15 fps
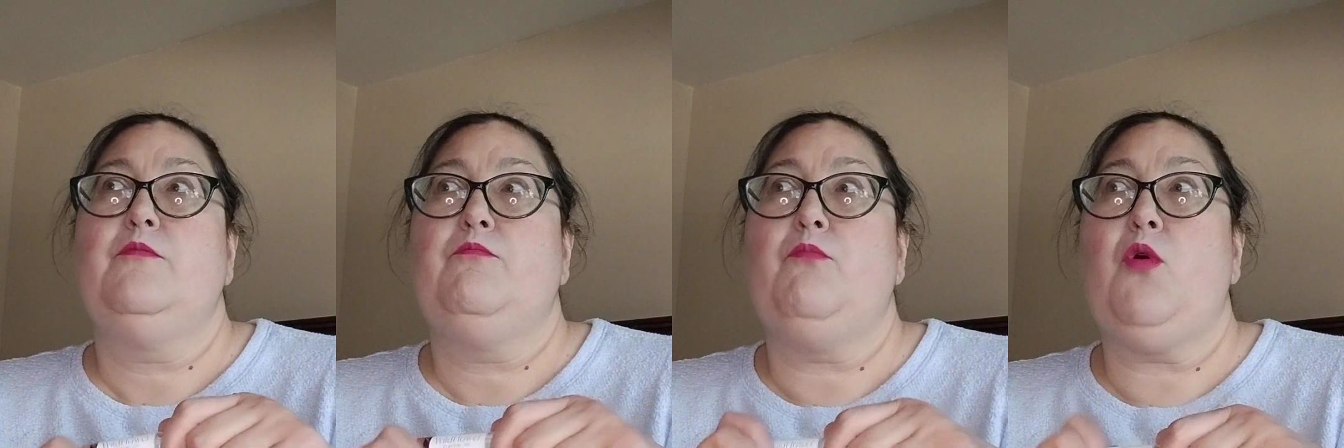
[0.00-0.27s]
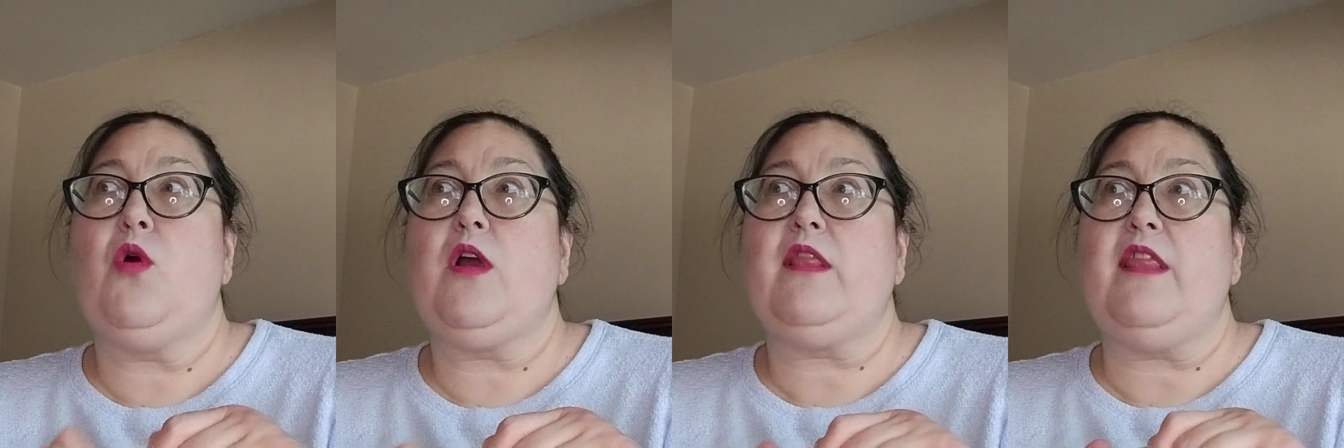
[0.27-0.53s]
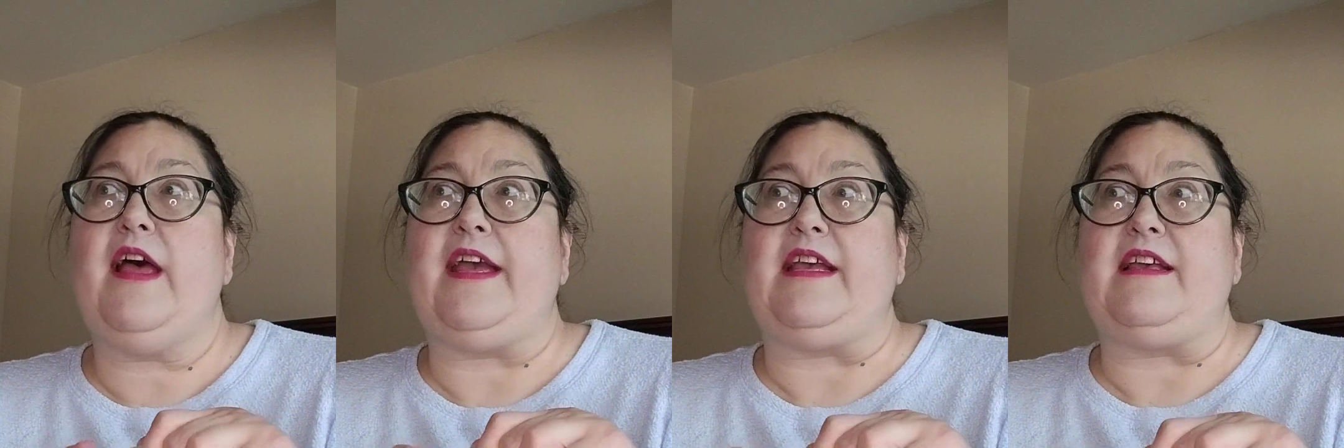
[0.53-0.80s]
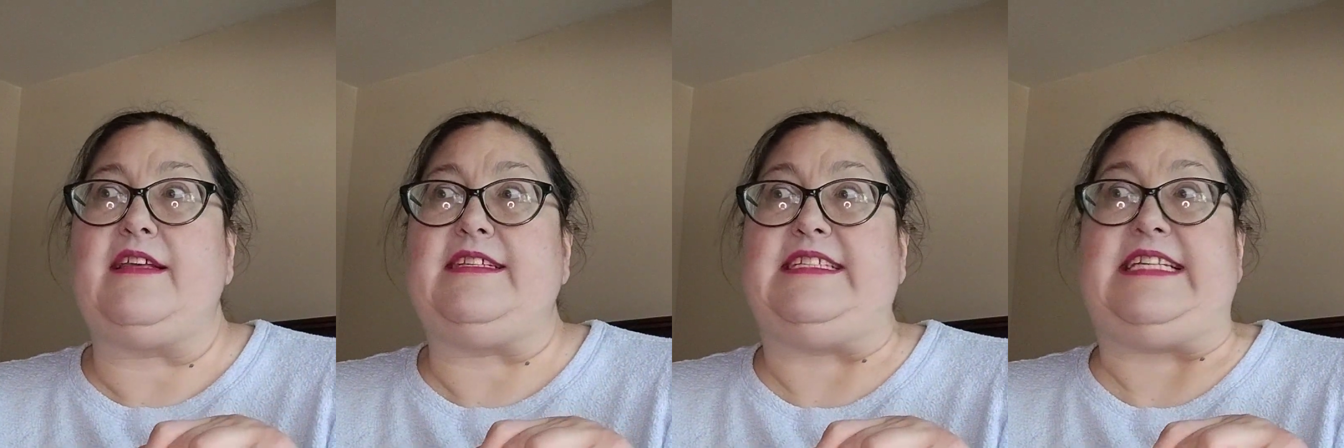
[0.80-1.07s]
more
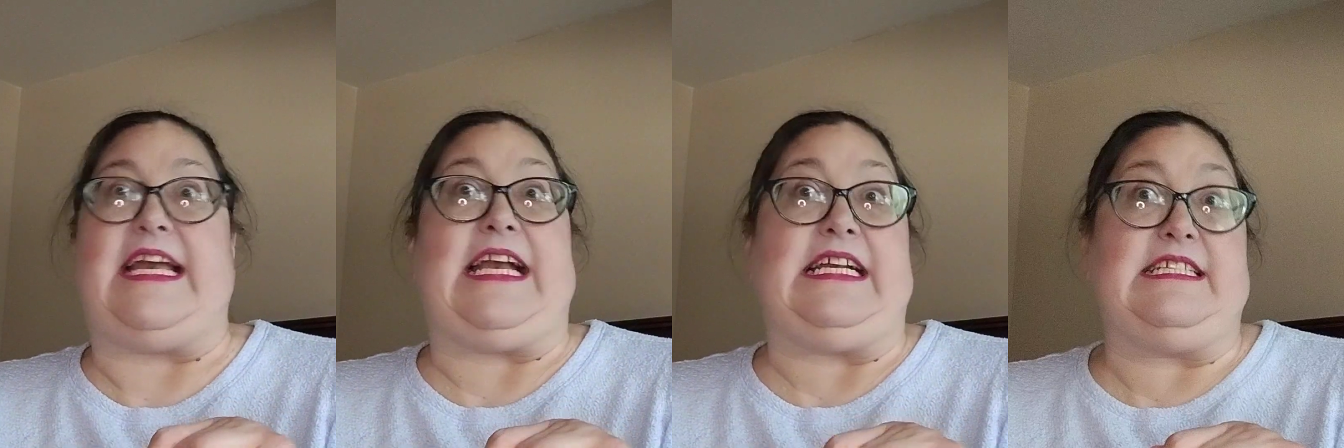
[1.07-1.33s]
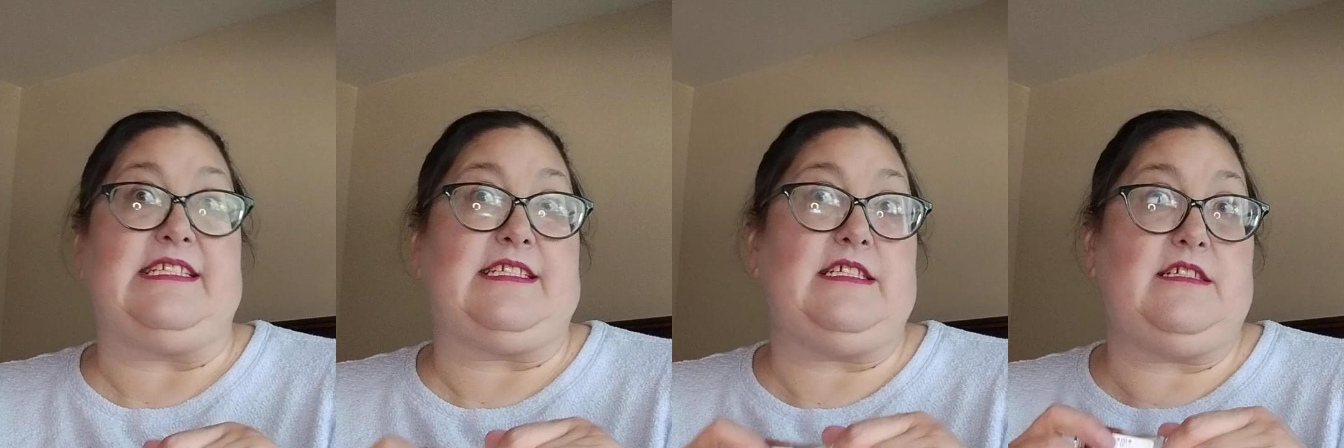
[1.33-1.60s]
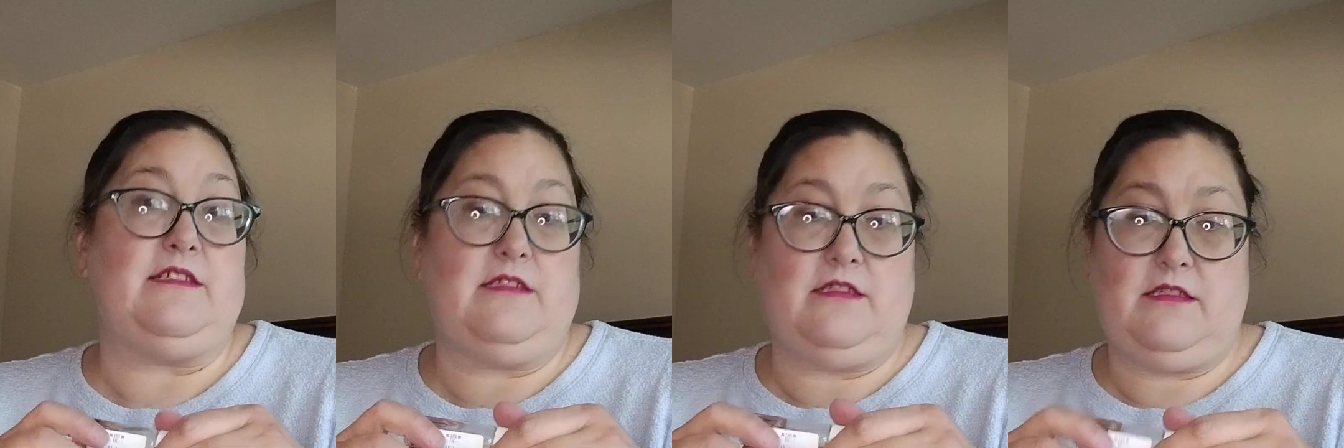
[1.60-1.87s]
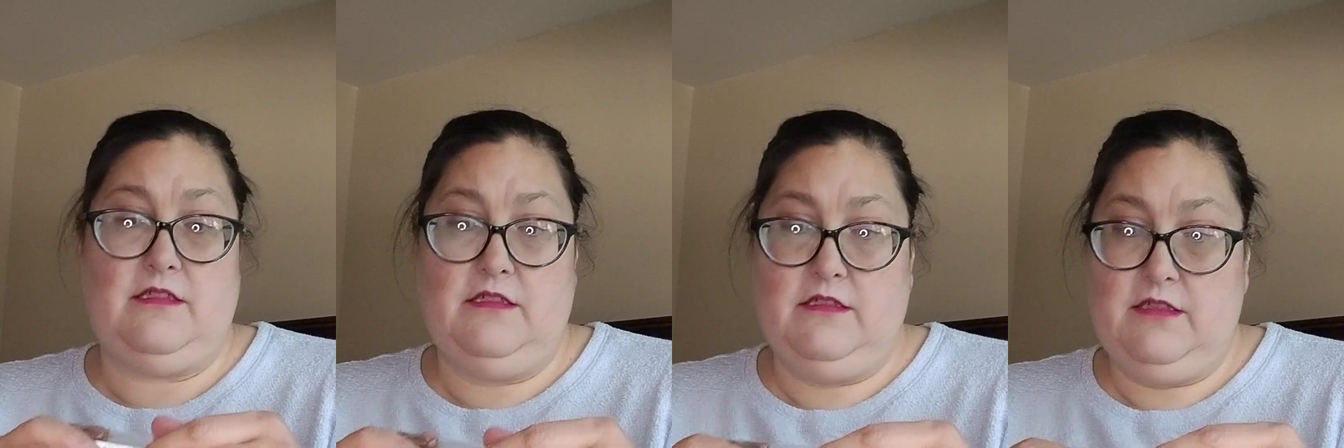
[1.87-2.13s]
like
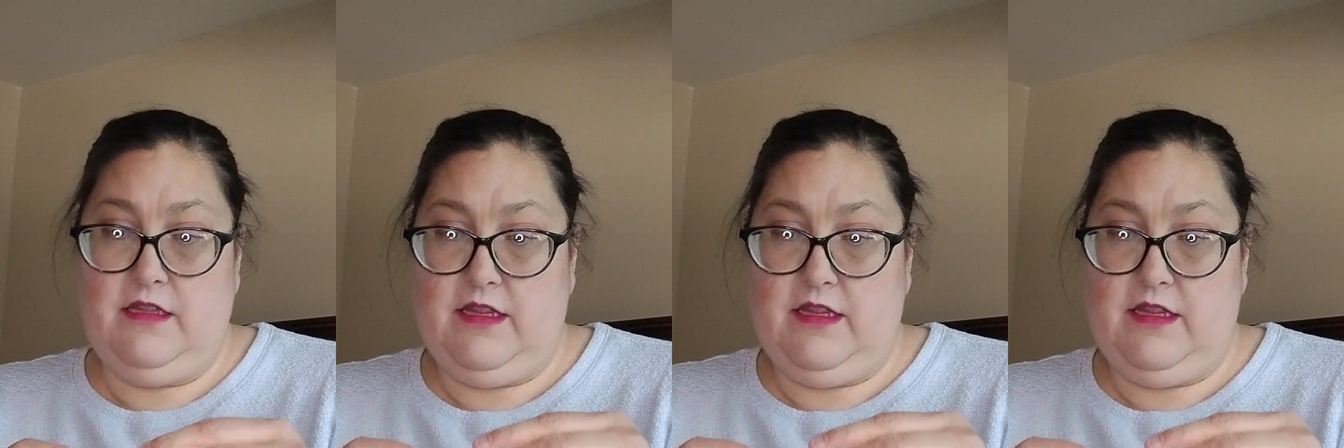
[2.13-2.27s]
daisies